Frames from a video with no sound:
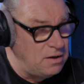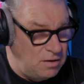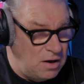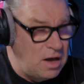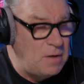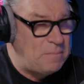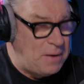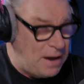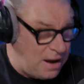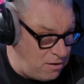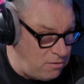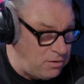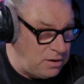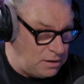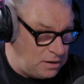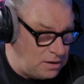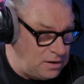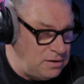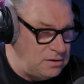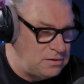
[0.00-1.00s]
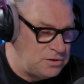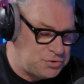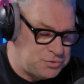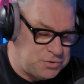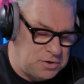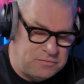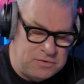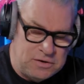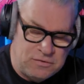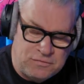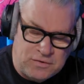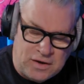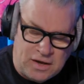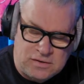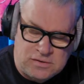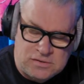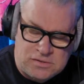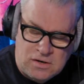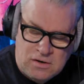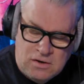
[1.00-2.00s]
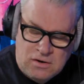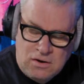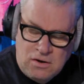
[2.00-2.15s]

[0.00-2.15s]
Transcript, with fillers: Apparently, trivia fans,